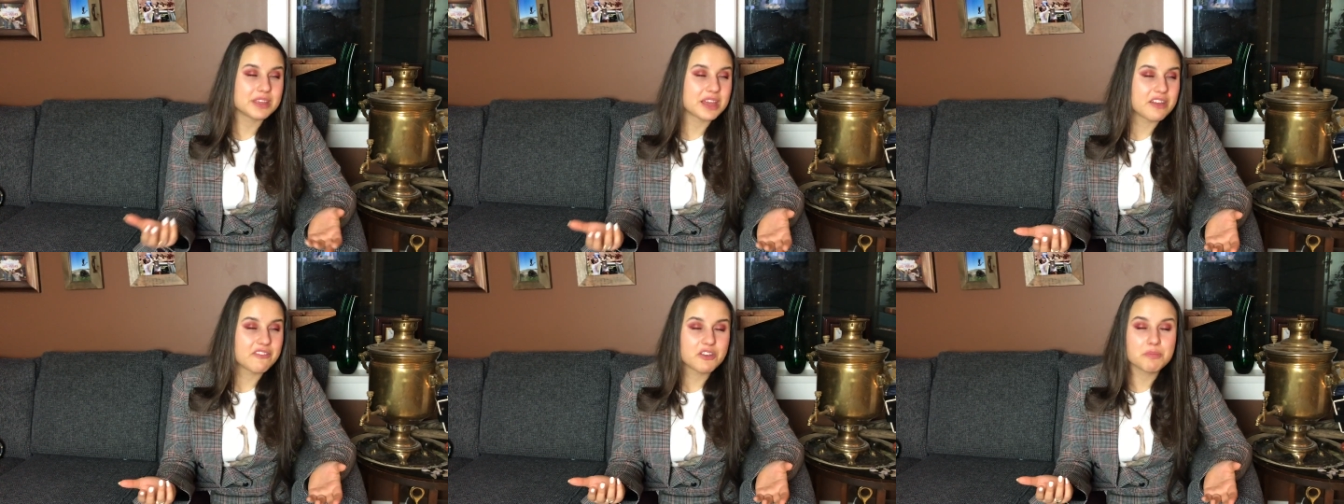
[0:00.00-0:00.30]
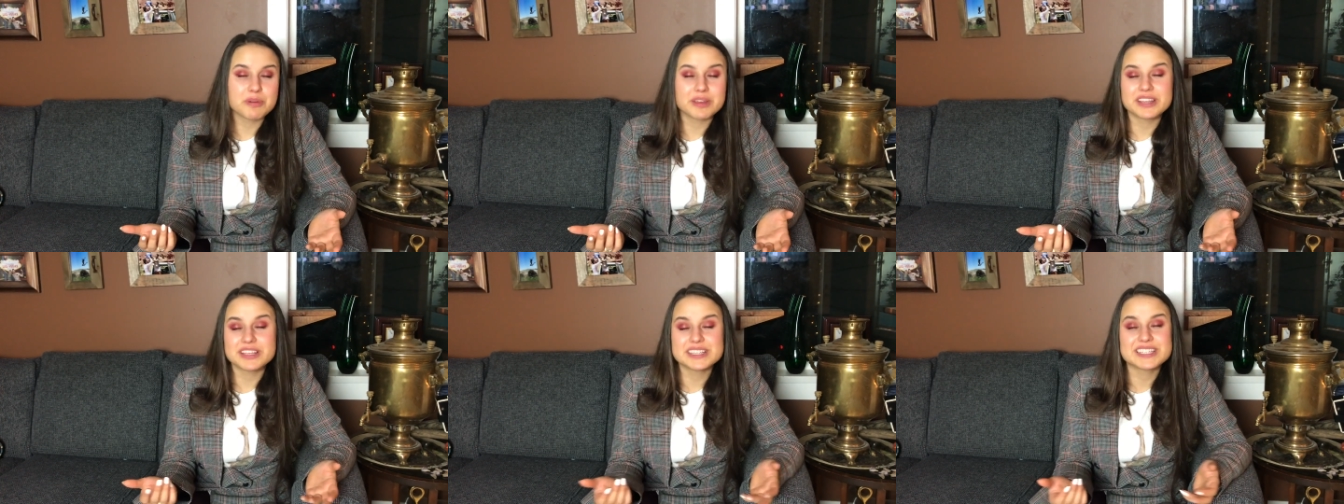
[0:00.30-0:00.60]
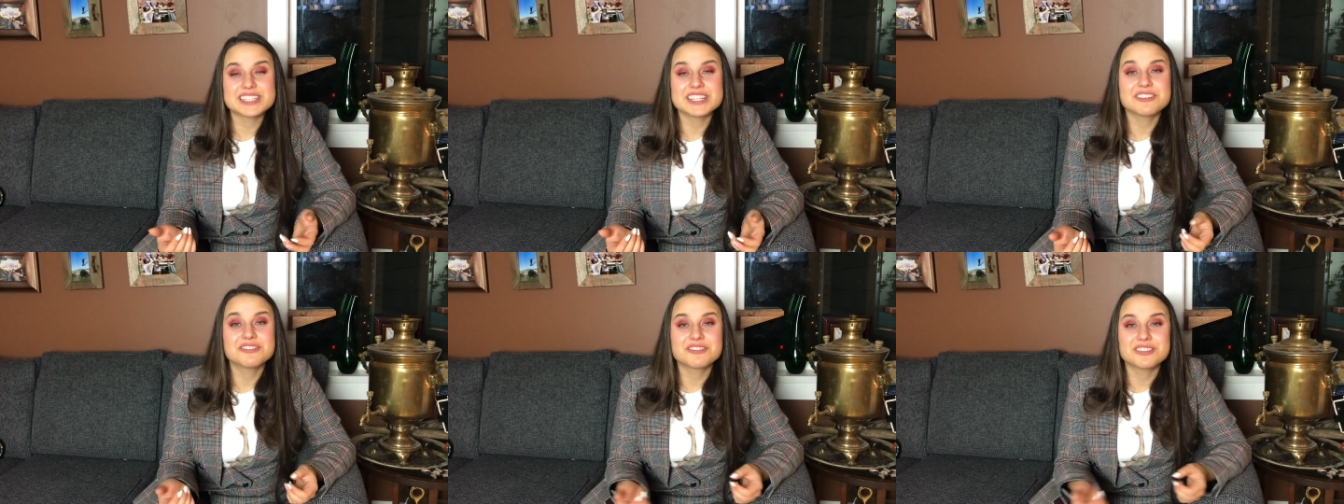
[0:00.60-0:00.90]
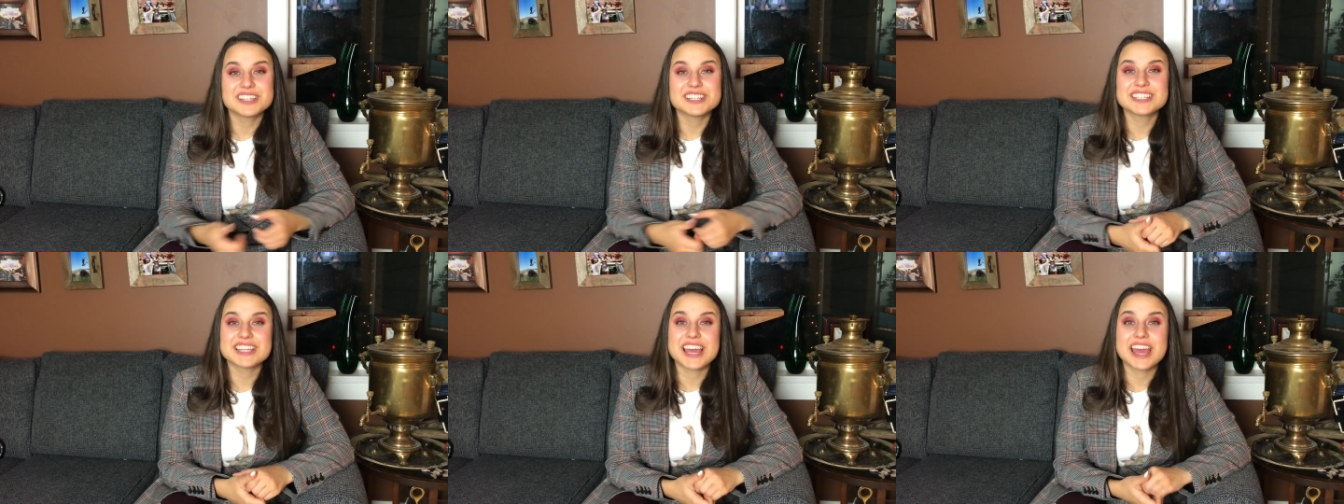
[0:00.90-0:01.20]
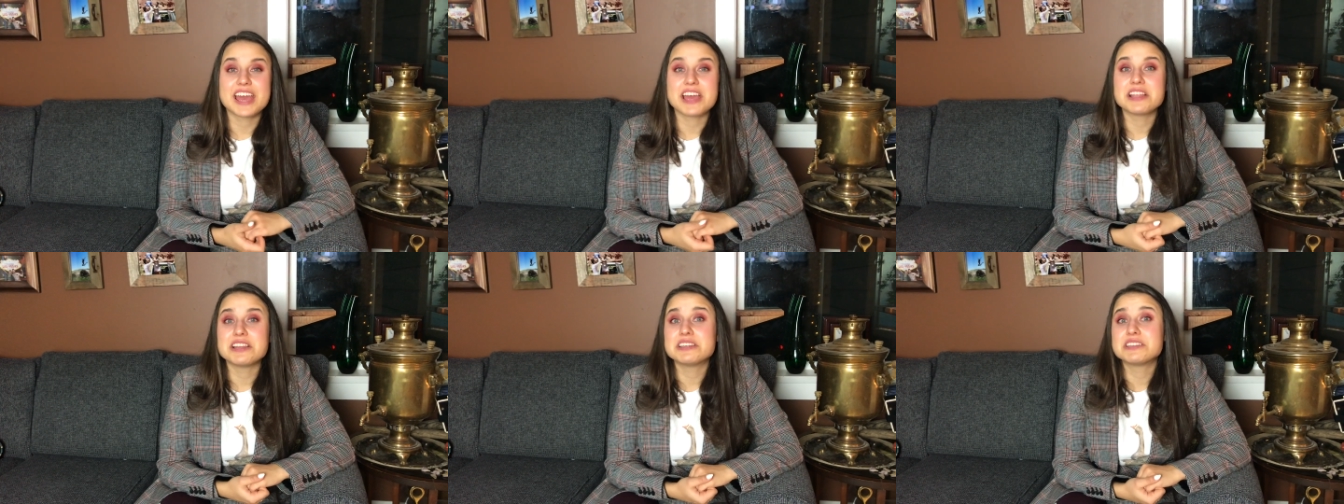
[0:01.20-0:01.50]
Everybody's different,
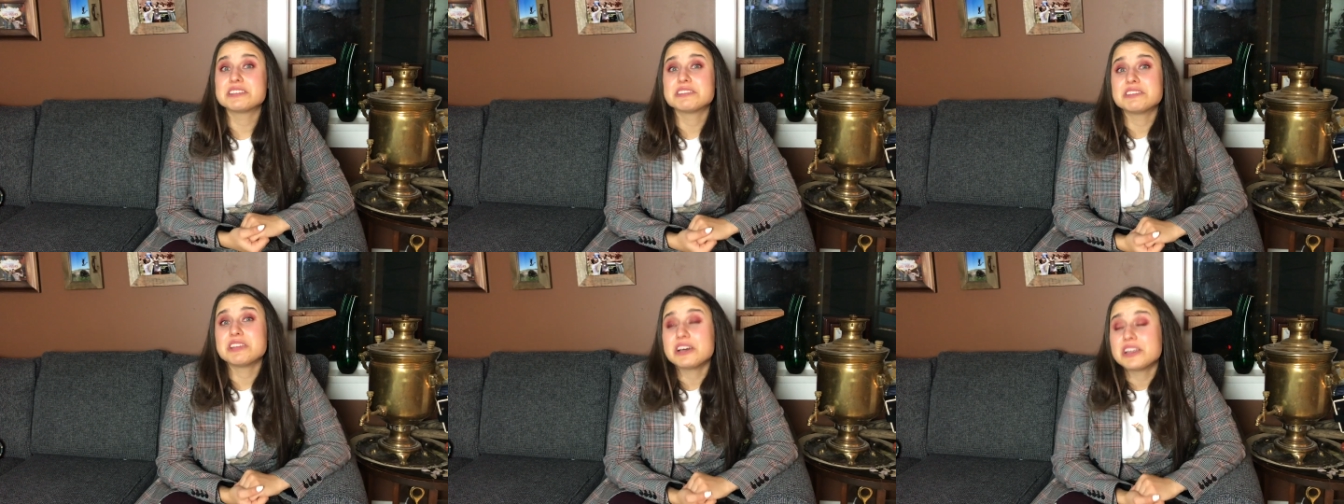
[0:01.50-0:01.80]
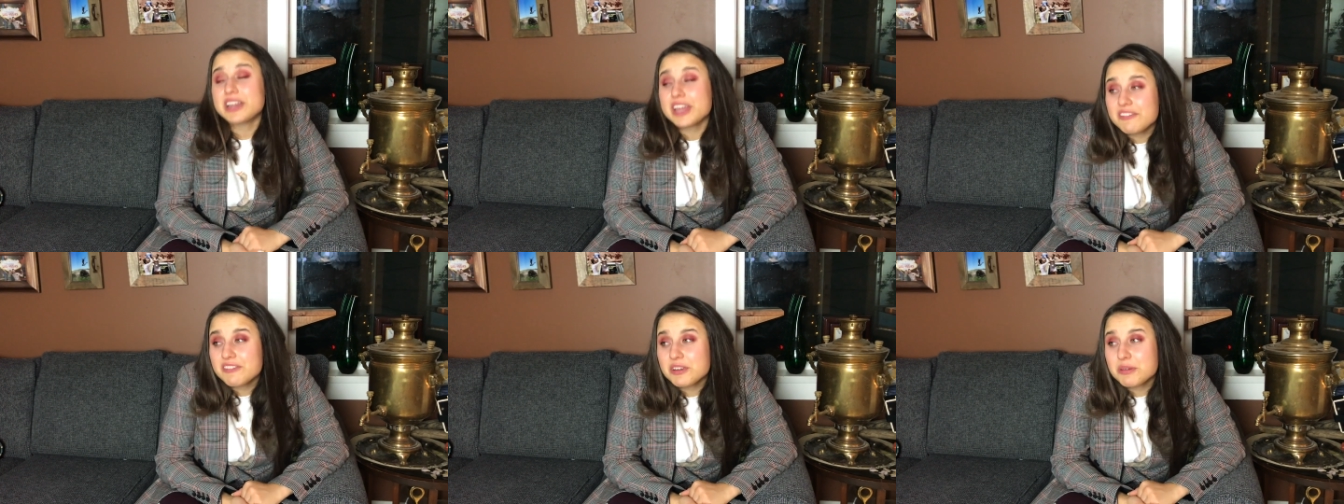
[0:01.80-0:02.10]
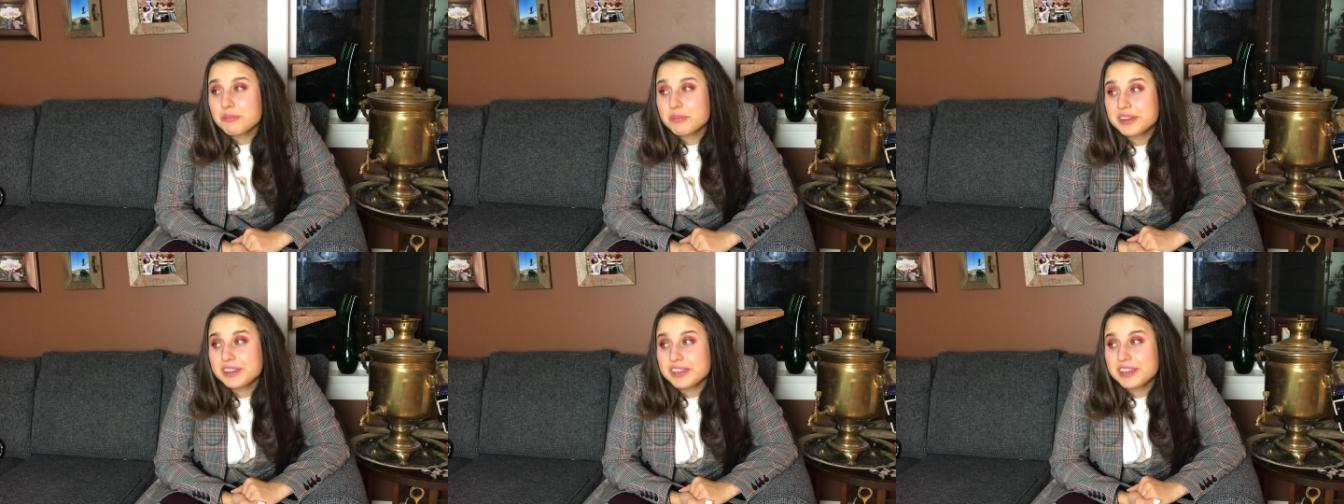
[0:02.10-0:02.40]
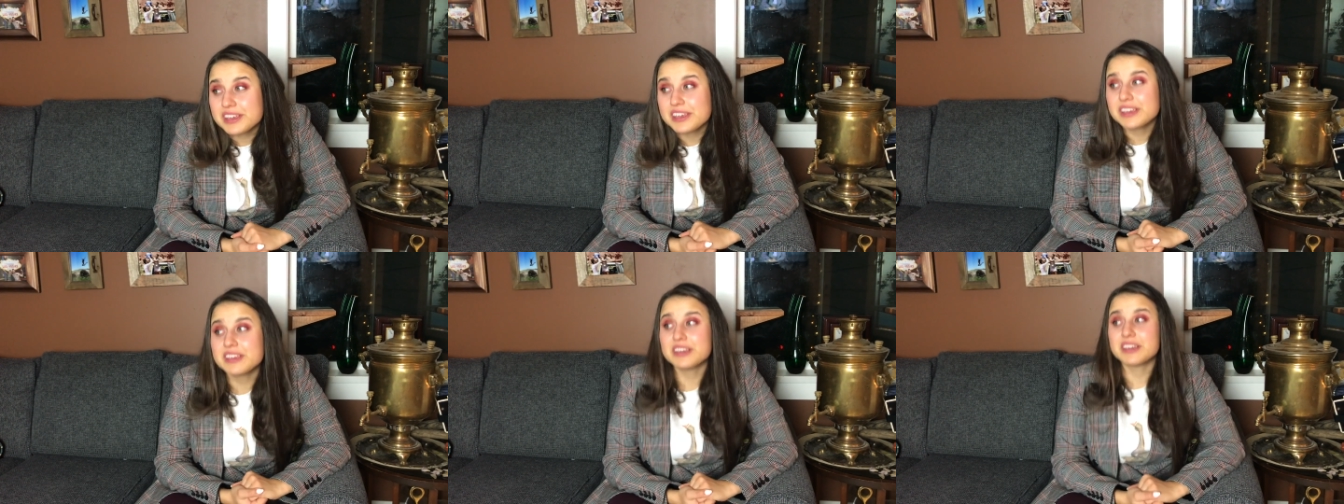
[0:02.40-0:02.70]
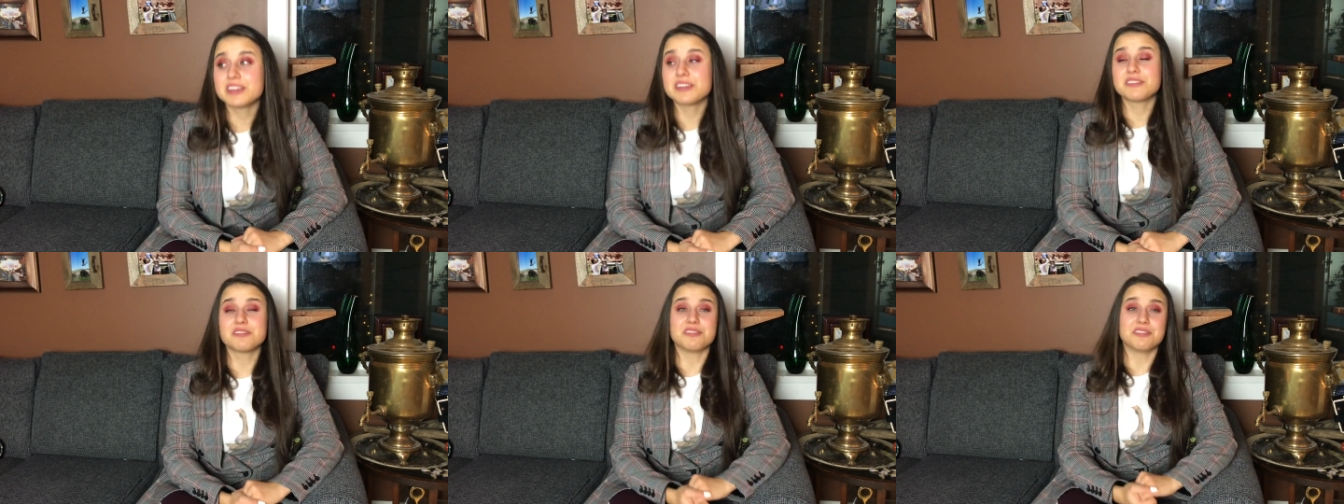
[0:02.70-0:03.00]
and not everybody
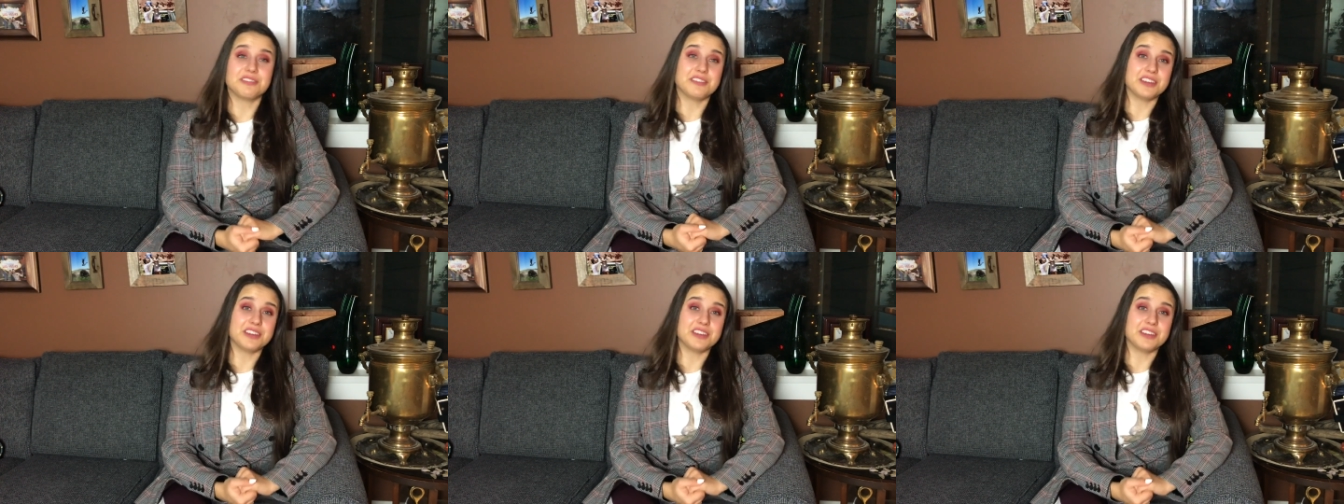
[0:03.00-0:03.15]
can